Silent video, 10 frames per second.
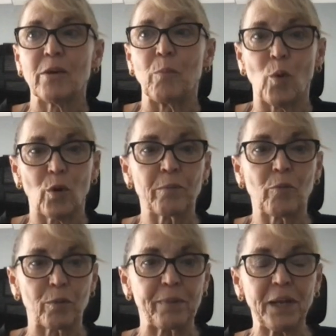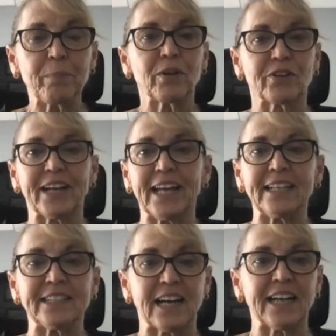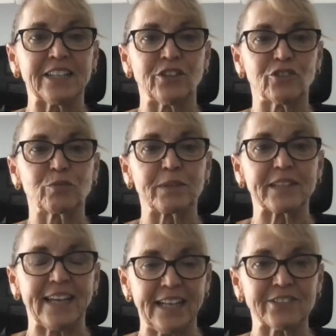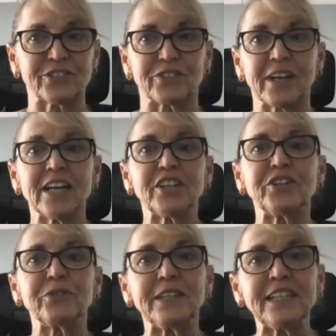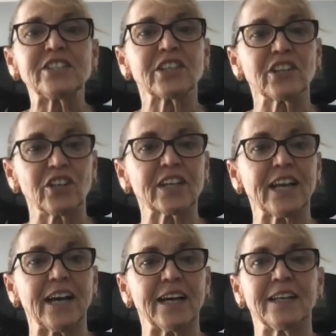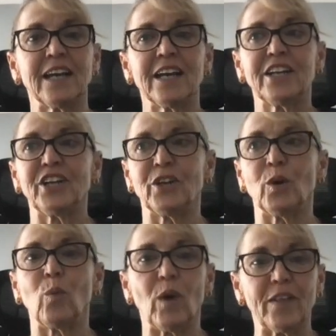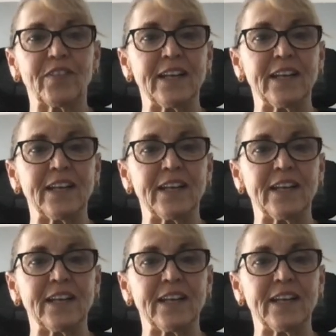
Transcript: more and more people are getting diagnosed with cancer. You need to look at, what